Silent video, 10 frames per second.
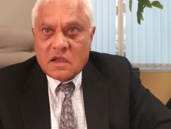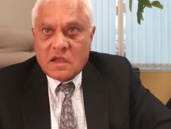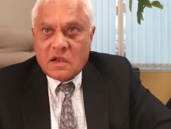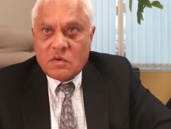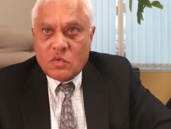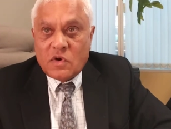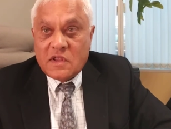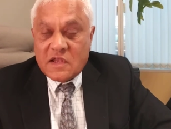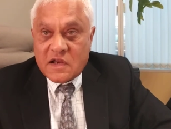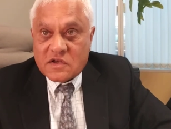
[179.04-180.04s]
and only
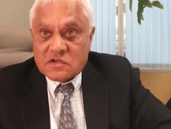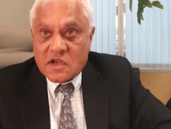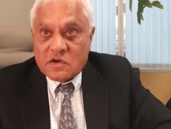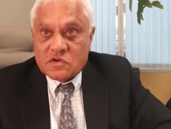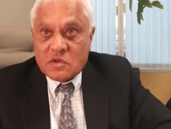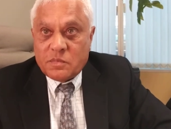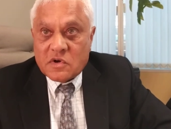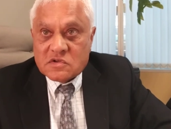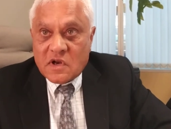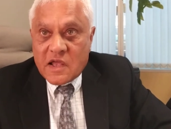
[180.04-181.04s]
that extent. So the
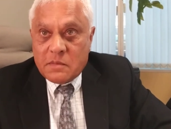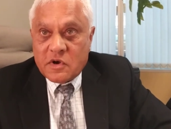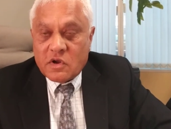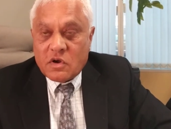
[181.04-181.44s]
personal liability